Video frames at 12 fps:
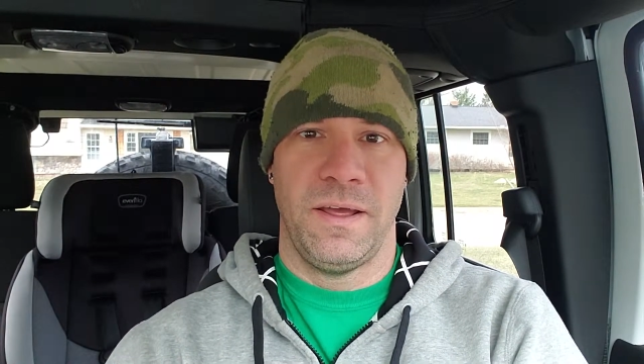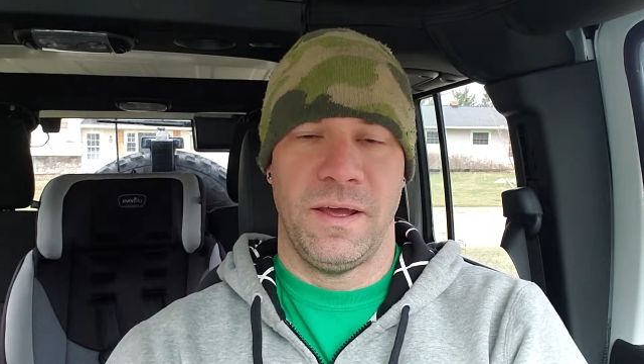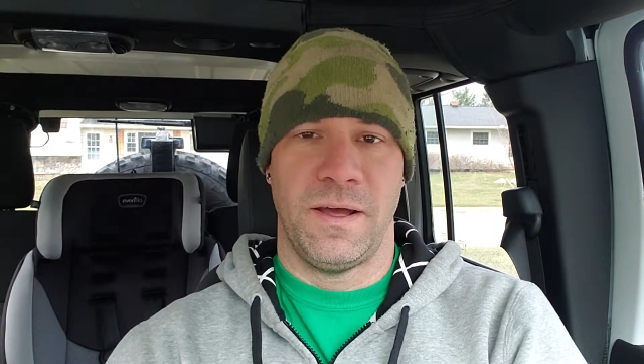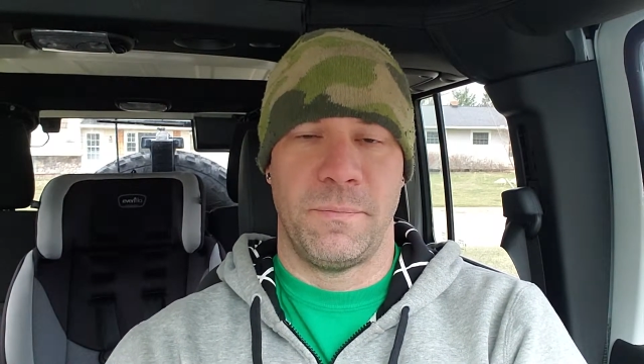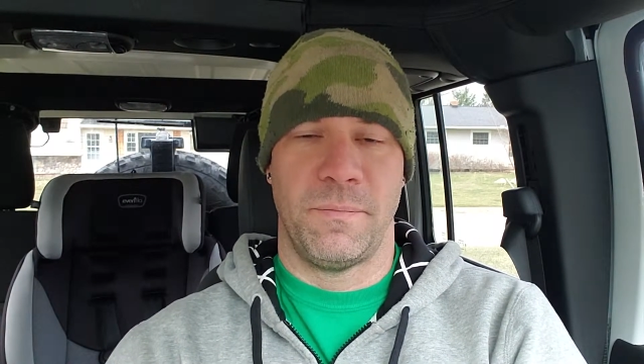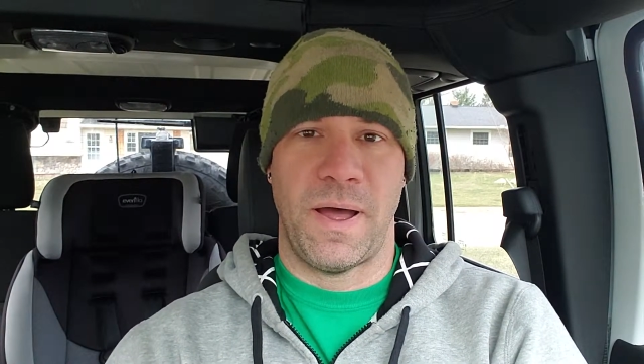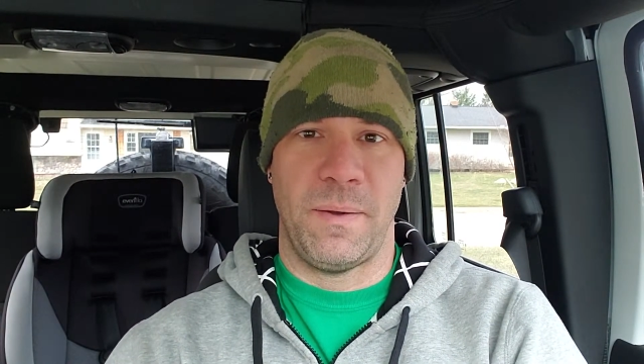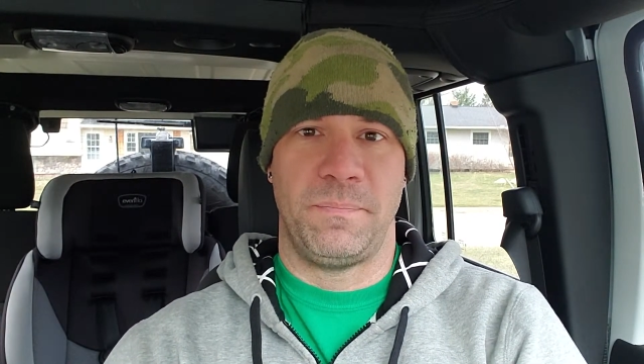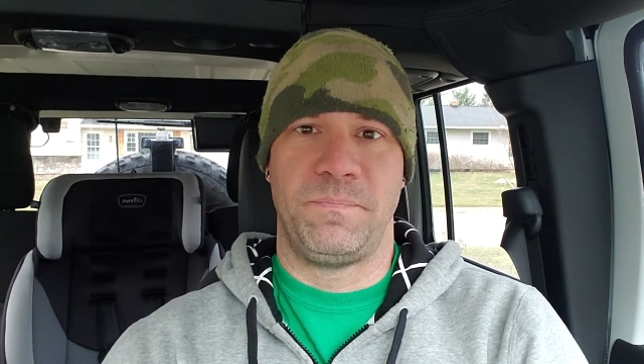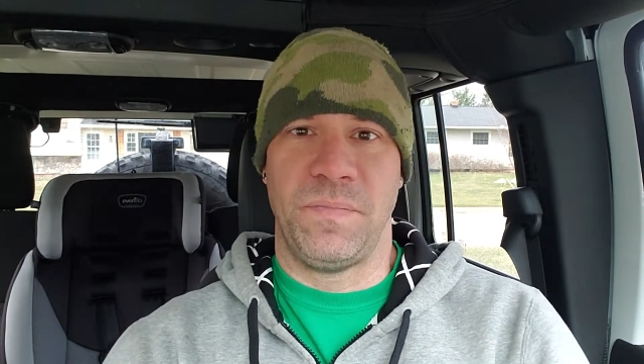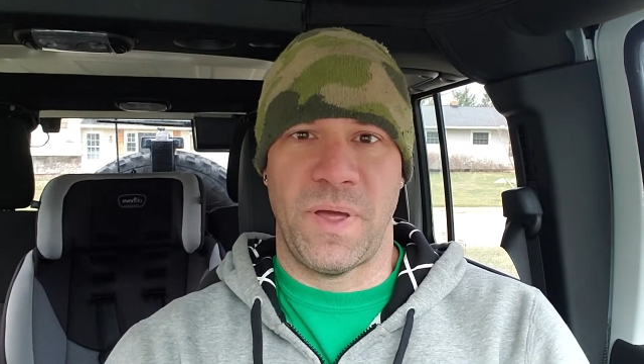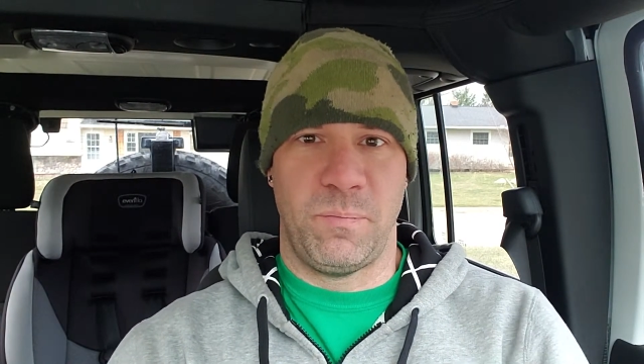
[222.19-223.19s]

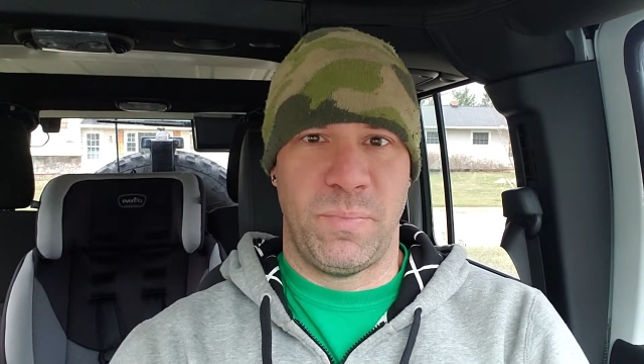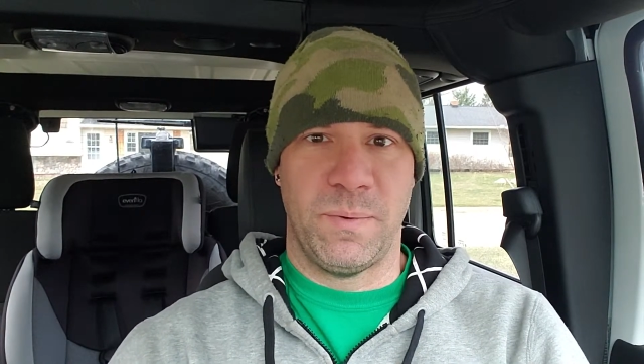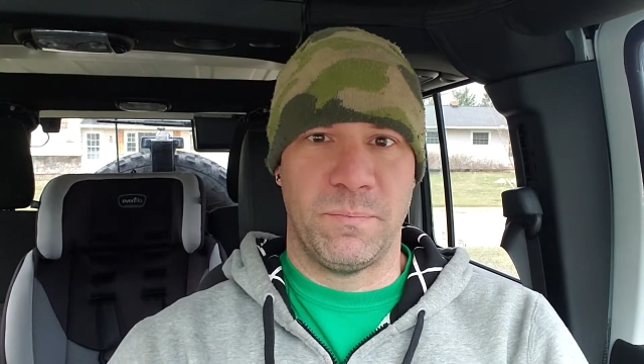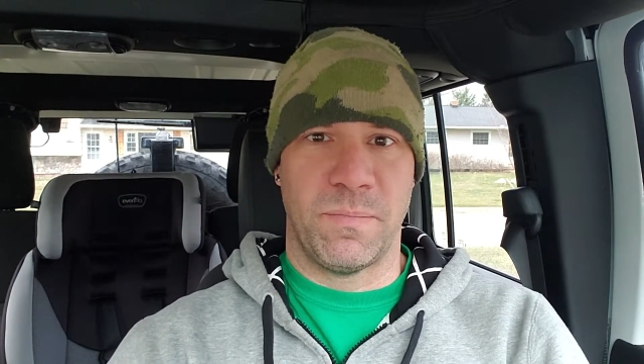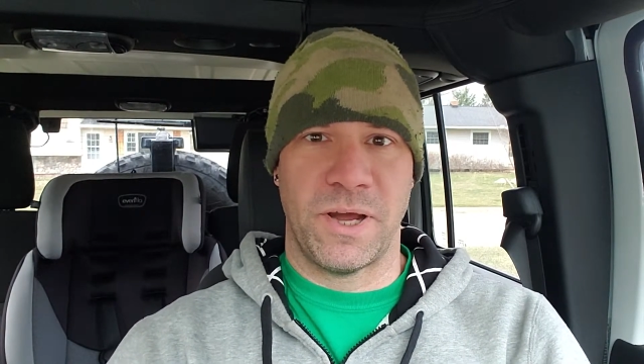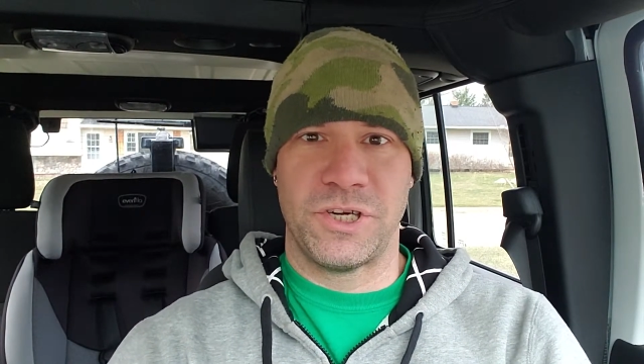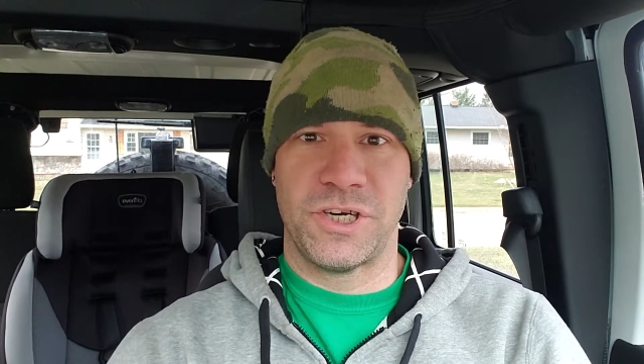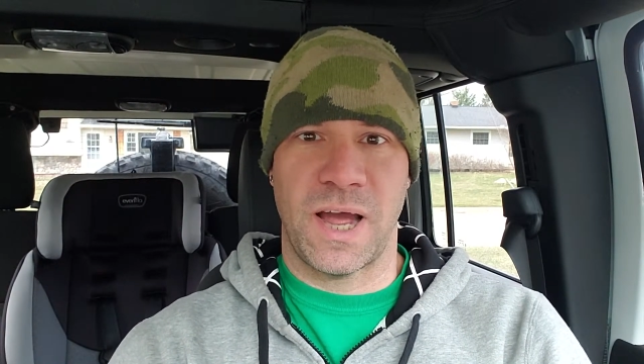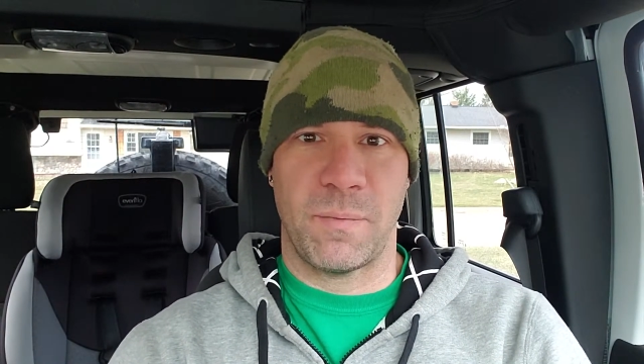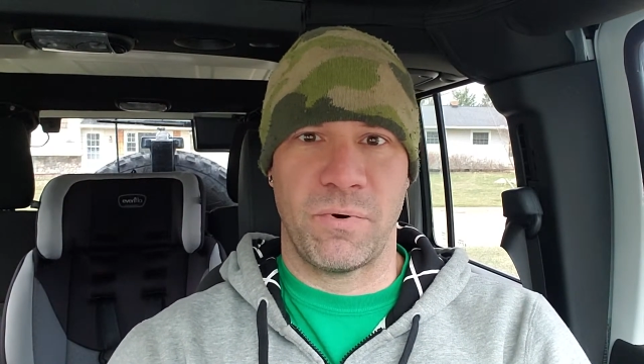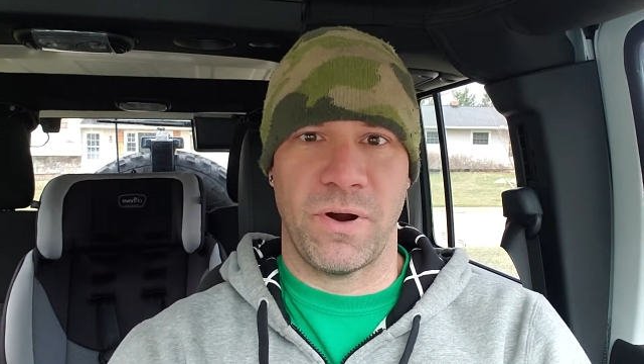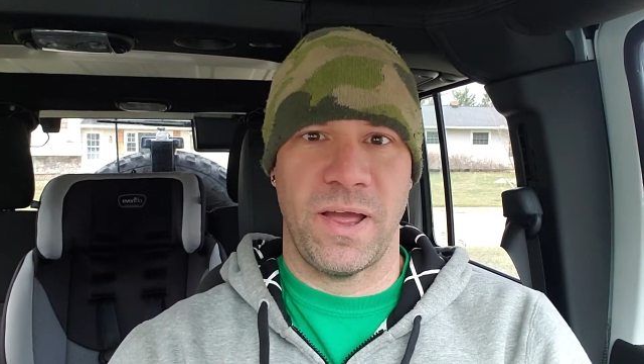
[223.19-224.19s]
I pimped my
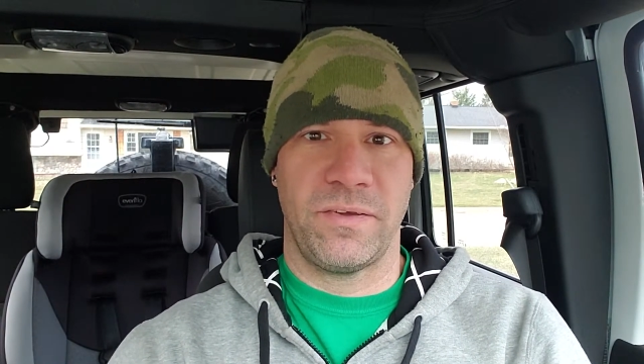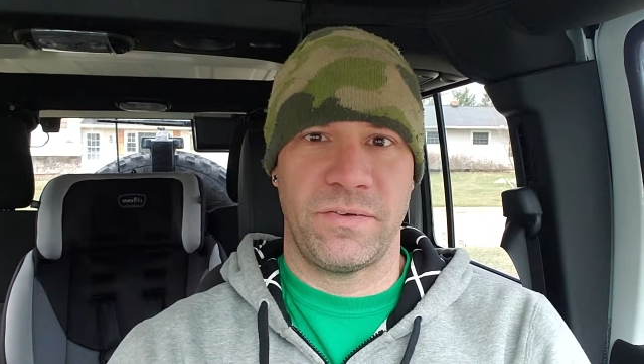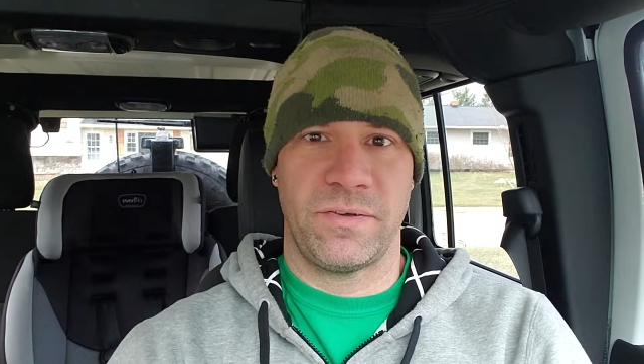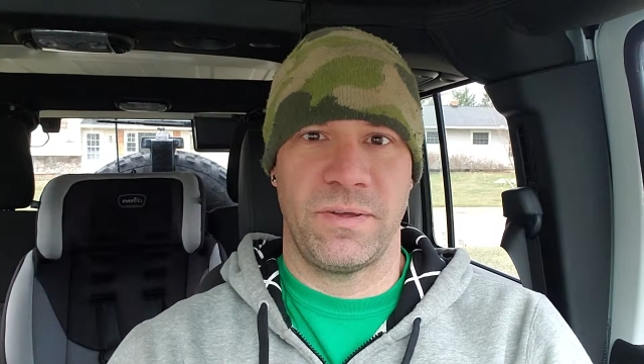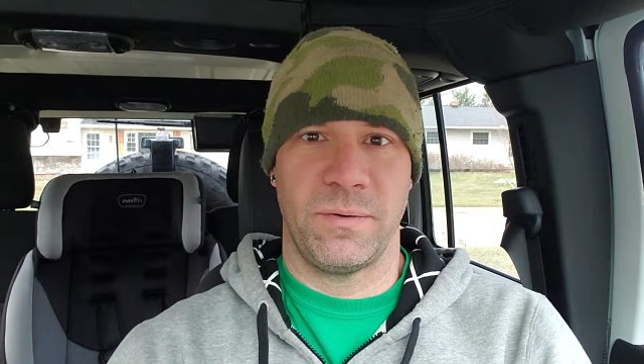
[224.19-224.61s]
shop press.